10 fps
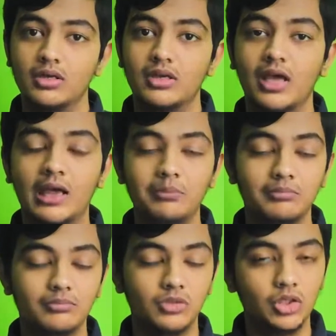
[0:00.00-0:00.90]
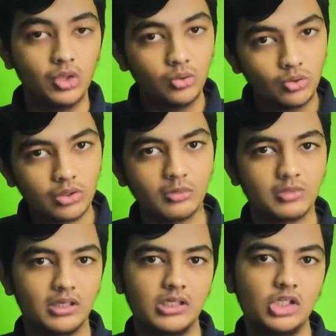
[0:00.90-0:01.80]
time due to some
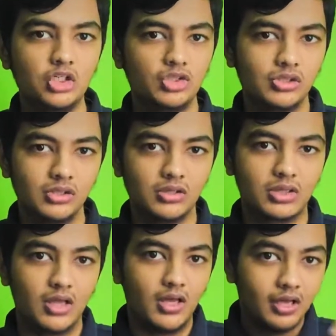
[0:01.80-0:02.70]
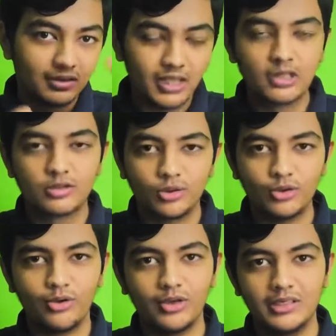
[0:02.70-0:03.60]
conditional things
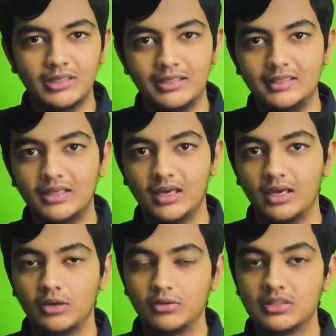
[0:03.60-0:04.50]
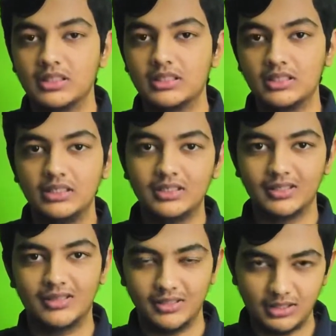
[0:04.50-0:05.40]
going on in the house and in the
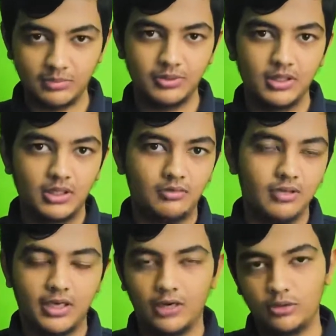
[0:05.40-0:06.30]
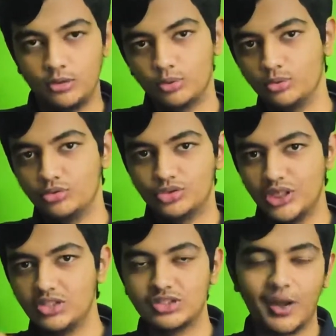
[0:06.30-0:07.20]
setup. We have to
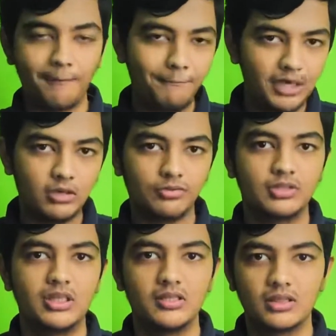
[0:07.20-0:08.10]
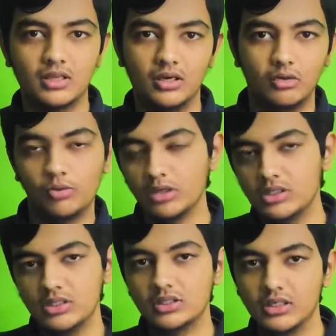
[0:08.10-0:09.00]
change a bit of things over
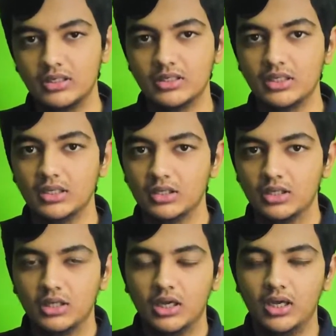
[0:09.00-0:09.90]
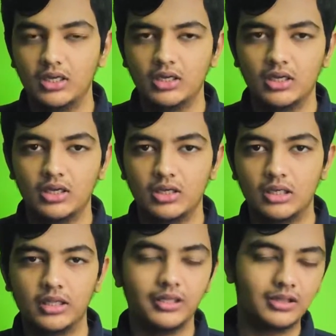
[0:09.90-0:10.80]
here and there, and
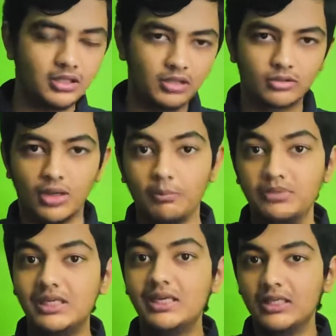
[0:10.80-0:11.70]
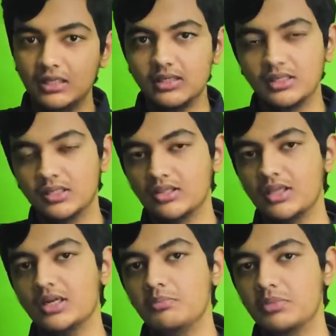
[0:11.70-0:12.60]
nothing is updating in the
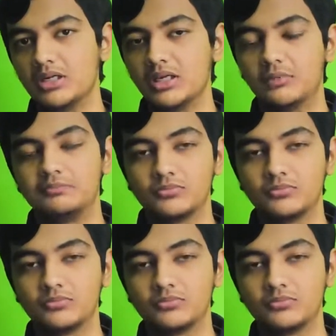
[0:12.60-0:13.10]
setup. But yeah,